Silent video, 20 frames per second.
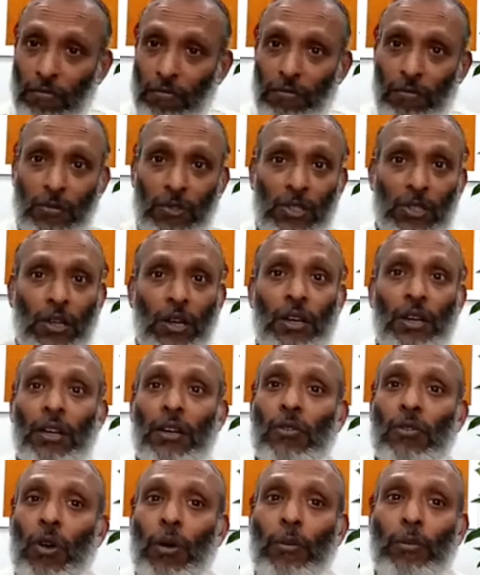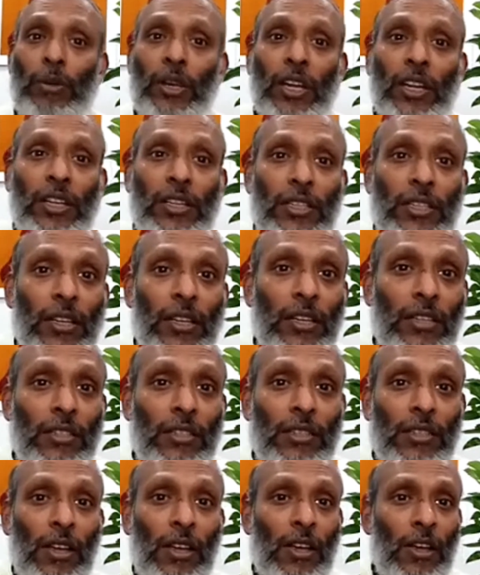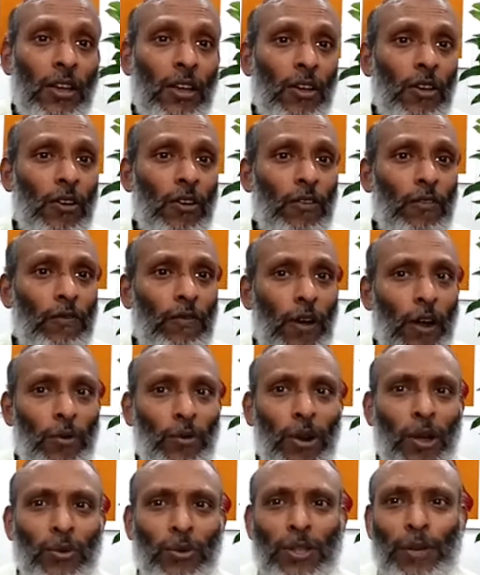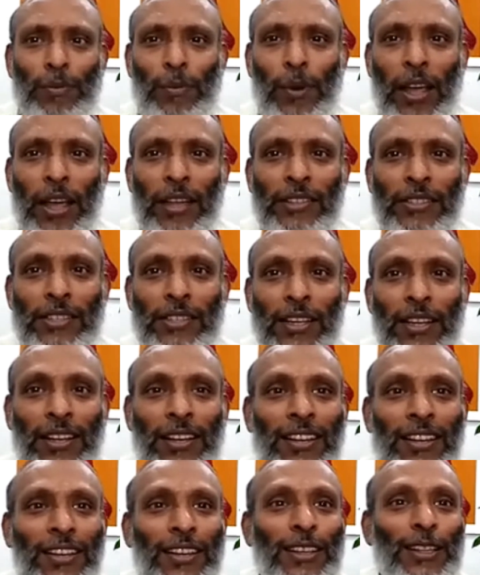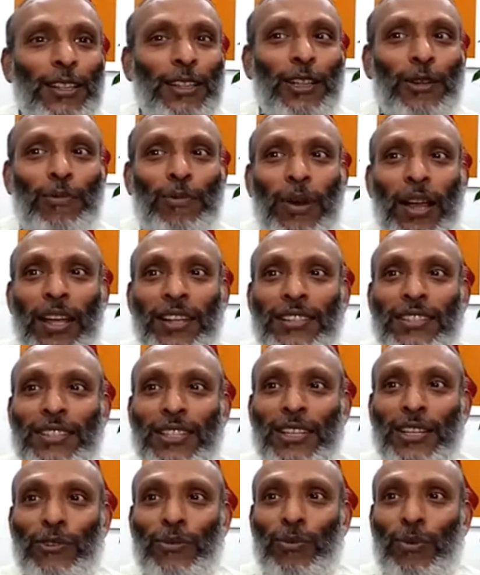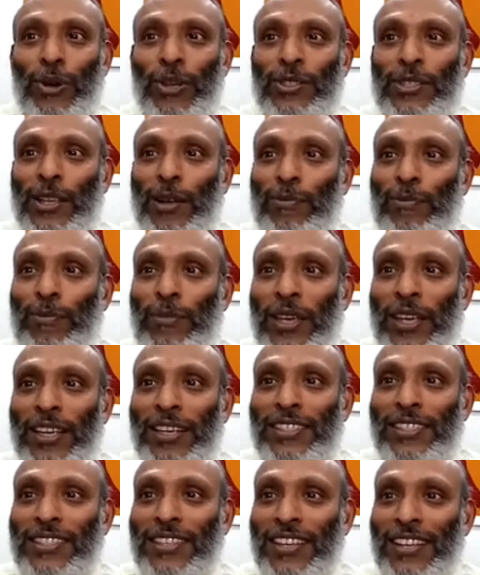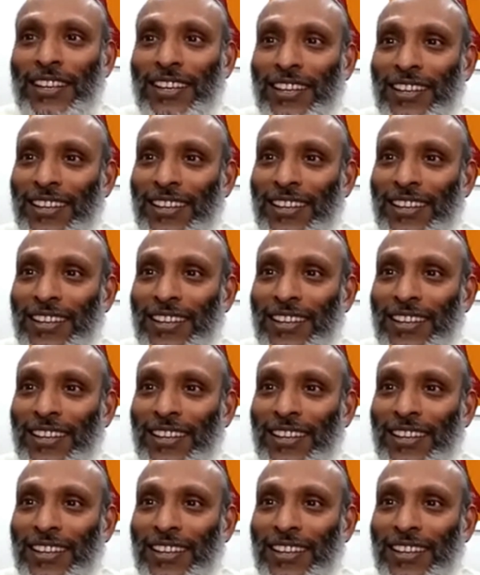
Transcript: certain combinations, found out the plastic was amazing.